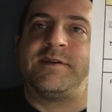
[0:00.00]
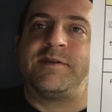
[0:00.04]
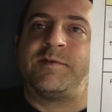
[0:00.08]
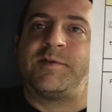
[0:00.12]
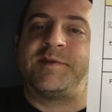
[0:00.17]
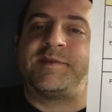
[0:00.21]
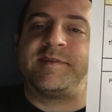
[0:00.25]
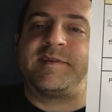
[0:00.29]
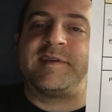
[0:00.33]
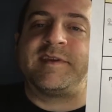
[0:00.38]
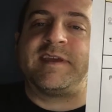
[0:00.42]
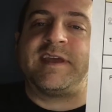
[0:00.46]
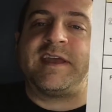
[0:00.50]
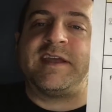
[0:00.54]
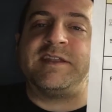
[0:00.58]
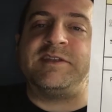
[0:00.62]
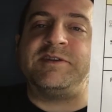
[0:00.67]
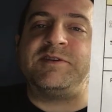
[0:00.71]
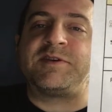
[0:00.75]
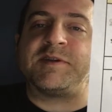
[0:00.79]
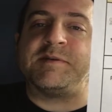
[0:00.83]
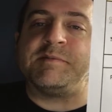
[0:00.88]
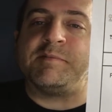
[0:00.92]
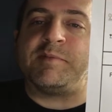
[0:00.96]
Once again,
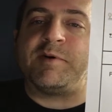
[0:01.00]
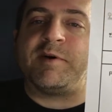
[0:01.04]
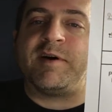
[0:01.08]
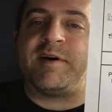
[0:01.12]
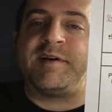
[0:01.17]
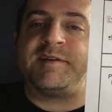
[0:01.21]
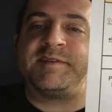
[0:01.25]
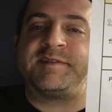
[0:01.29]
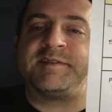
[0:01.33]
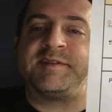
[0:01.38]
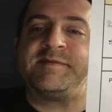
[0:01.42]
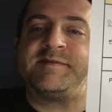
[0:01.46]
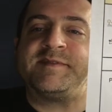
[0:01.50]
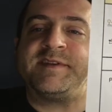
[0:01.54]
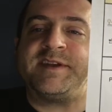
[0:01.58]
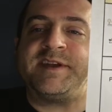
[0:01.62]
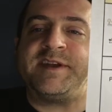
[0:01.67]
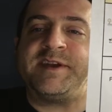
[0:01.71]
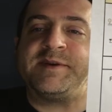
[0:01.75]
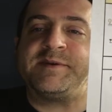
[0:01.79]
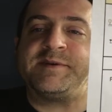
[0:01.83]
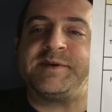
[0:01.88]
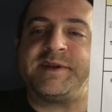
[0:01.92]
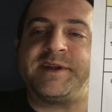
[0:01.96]
you can pause the
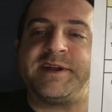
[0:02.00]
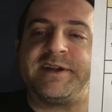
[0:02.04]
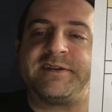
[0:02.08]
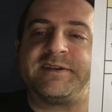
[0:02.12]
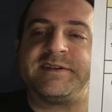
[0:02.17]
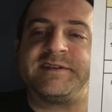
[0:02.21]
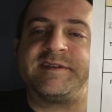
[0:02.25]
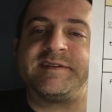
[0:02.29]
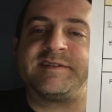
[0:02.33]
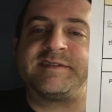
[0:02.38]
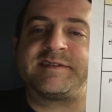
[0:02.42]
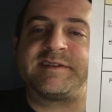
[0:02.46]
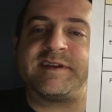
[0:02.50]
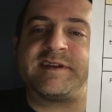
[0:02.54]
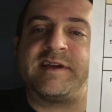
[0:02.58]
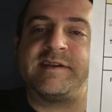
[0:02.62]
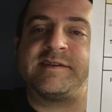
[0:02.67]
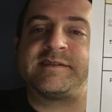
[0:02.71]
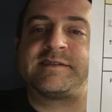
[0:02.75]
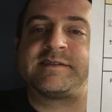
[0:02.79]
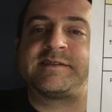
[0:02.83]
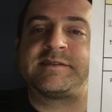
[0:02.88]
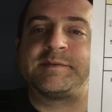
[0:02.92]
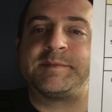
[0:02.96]
video here and
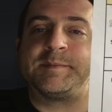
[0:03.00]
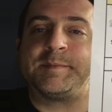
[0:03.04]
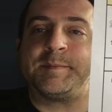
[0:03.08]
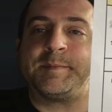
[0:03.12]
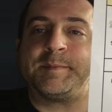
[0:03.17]
discuss.